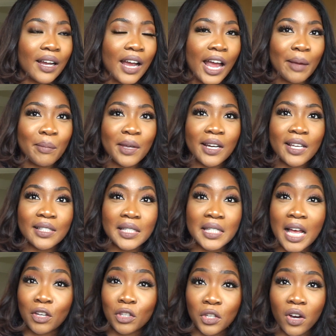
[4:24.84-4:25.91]
I mean, is this
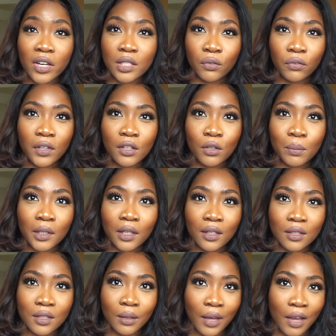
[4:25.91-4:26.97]
how you guys feel?
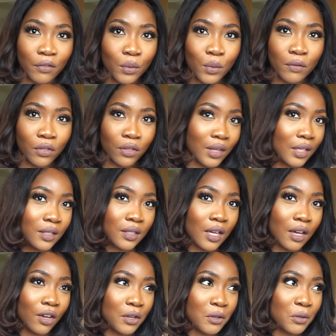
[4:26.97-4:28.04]
Because everyone thinks
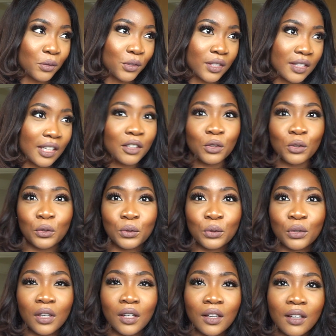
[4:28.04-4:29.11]
that, oh,
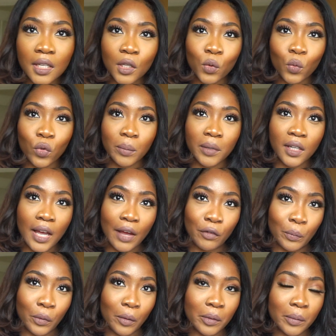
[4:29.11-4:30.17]
single women have a
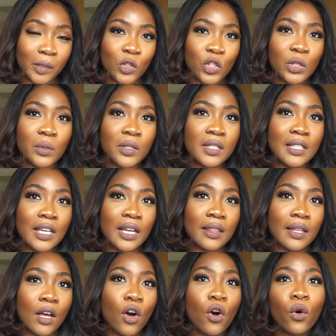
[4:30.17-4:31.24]
problem. And she was saying
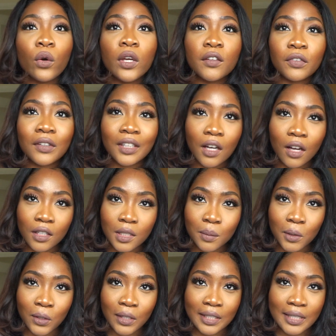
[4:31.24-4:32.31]
that, oh, if he asked
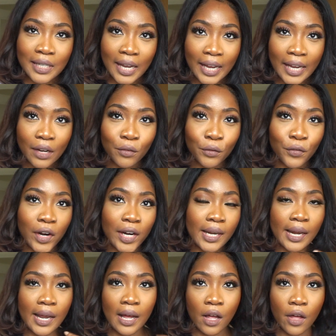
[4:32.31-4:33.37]
me on a date right
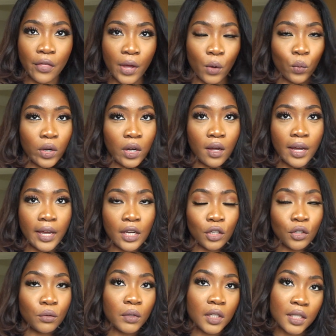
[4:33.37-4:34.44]
now, that would I
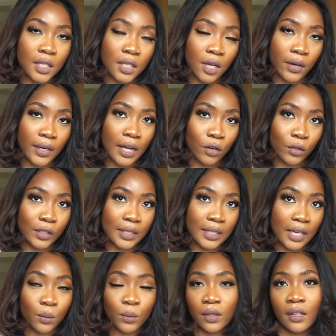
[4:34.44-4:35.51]
agree to going out on a
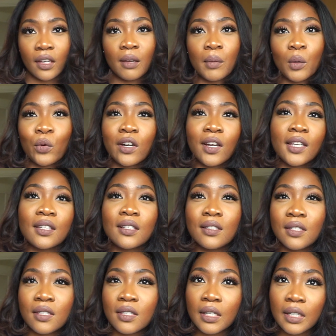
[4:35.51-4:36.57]
date with him, or would I
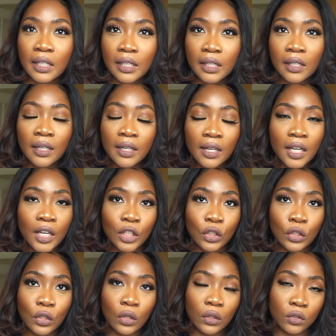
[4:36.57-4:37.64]
consider,
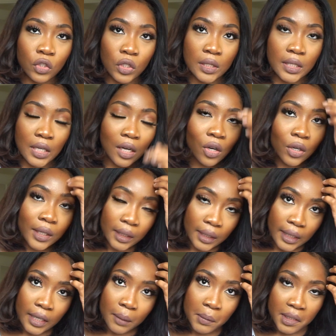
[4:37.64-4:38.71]
you know, just looking
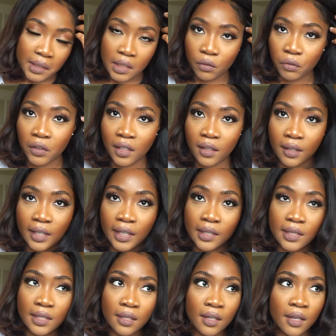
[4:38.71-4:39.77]
at him in a different
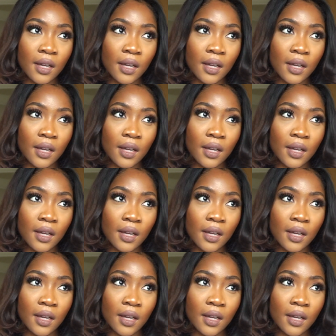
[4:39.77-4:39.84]
light?